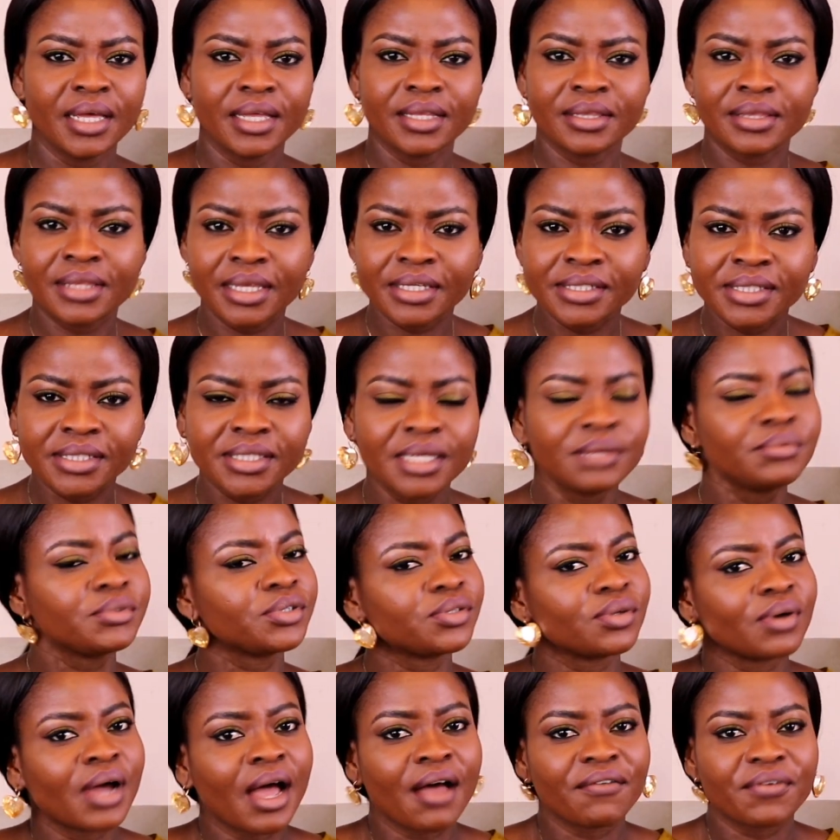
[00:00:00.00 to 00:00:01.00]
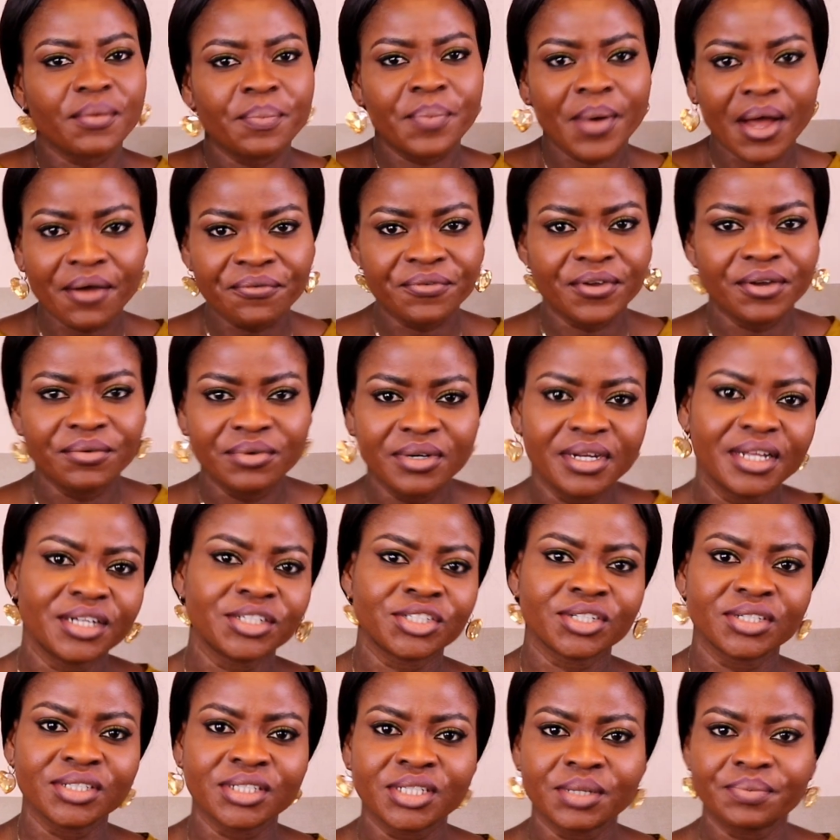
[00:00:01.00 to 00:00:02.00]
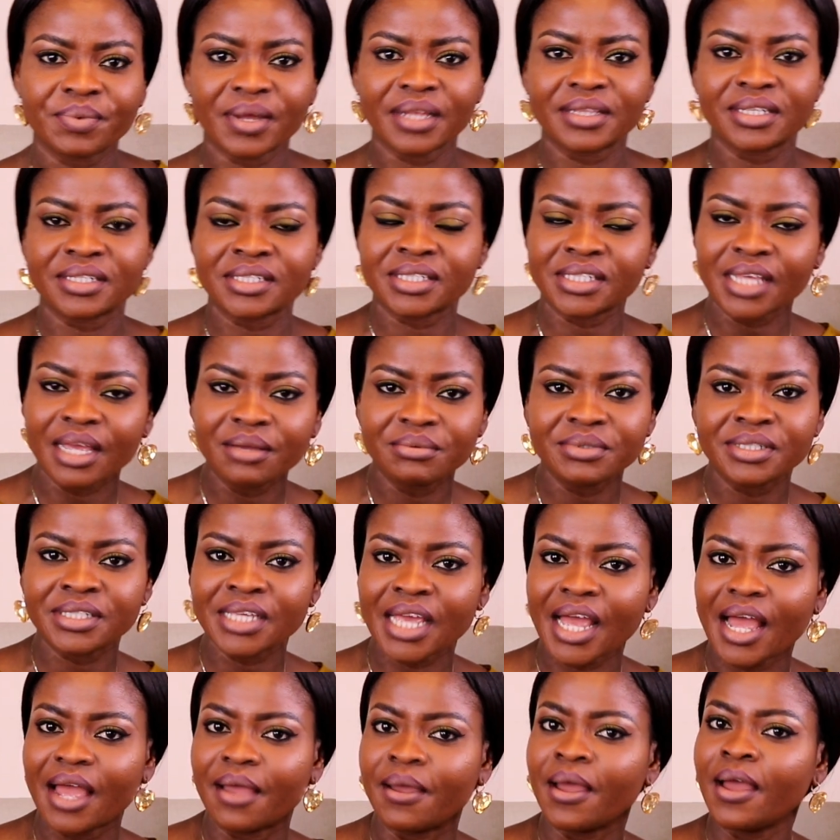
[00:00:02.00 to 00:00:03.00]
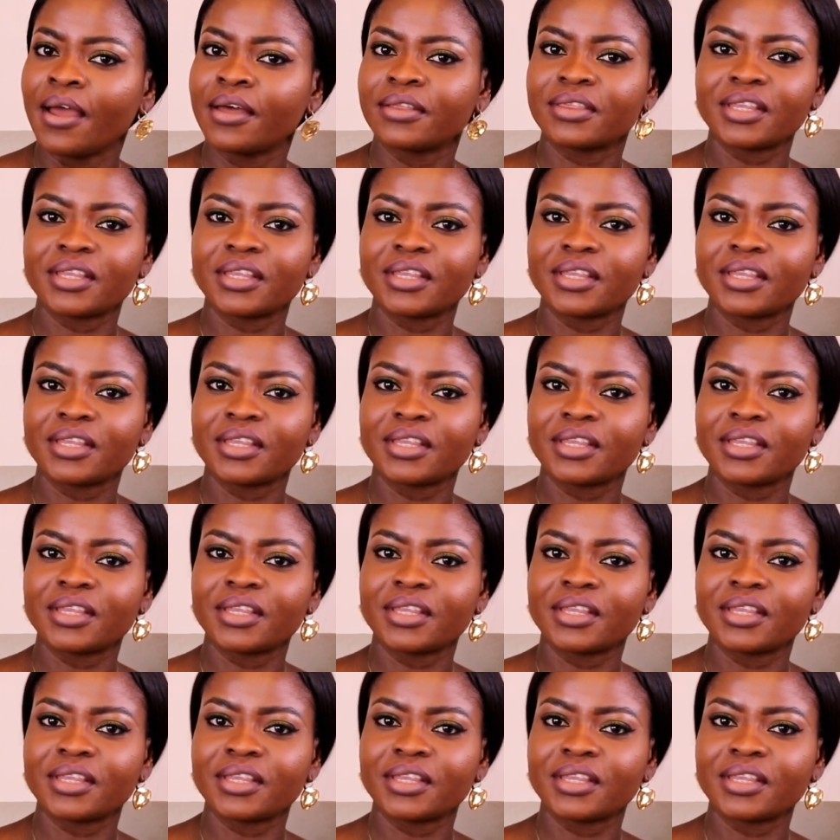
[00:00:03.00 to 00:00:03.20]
they seem to have a perfect relationship at the same time.